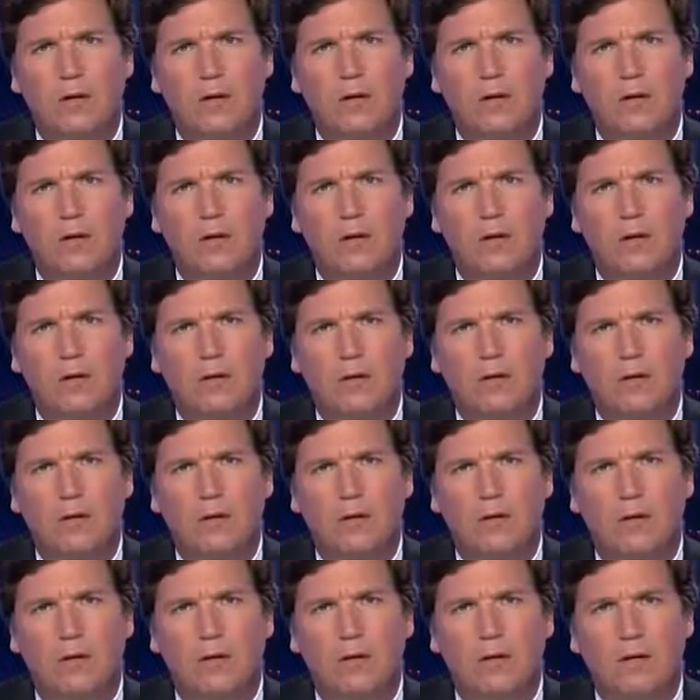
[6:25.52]

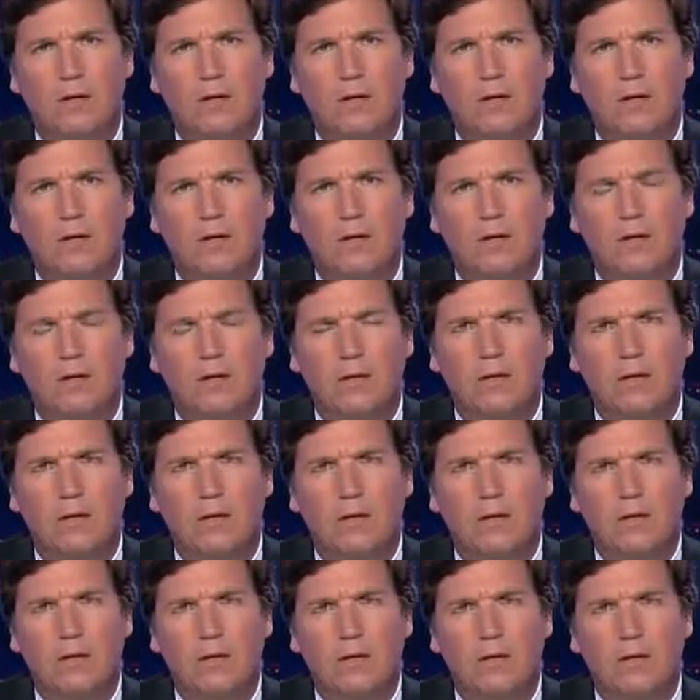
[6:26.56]

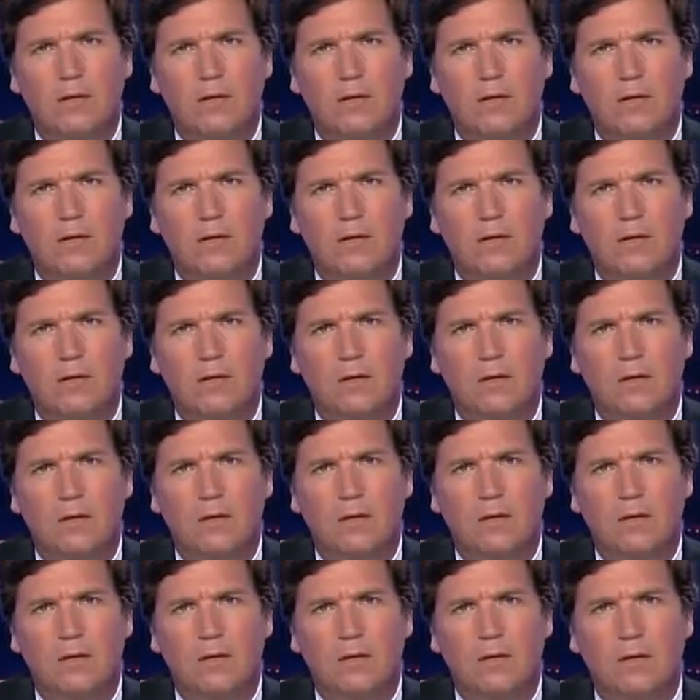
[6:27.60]

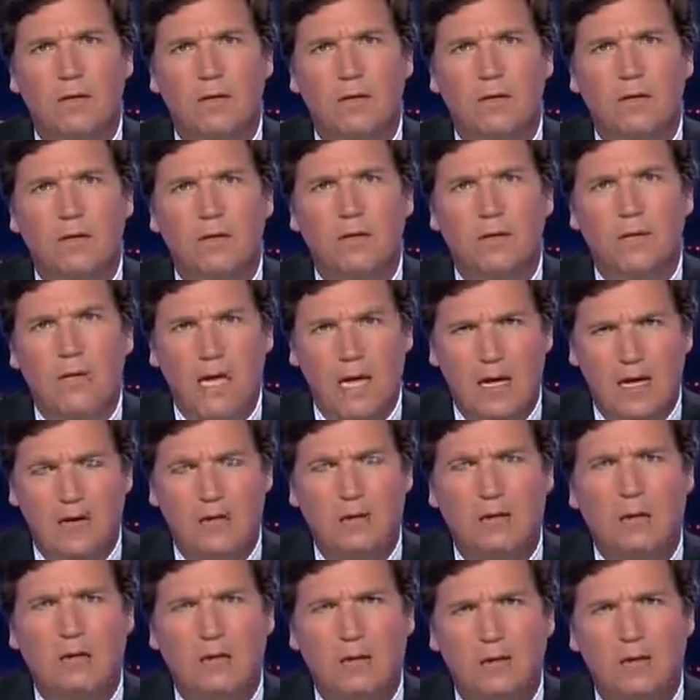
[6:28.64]

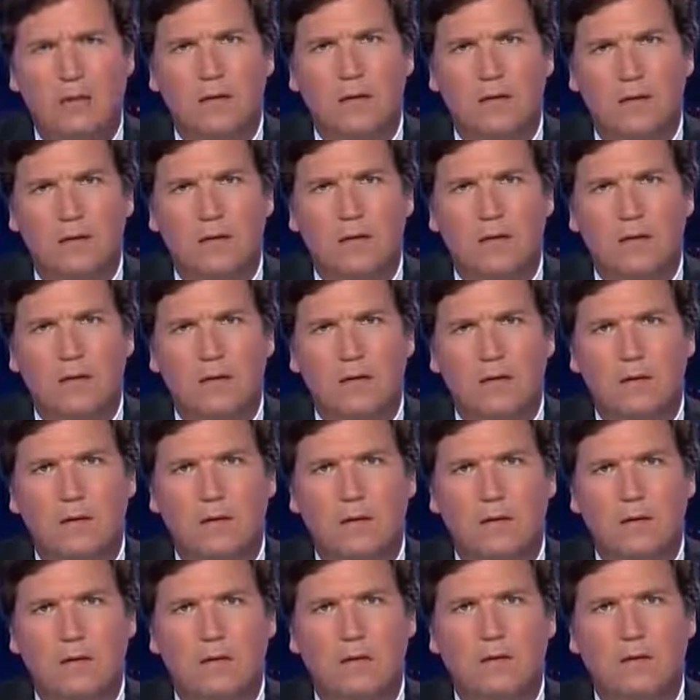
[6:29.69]
The person shown says nothing.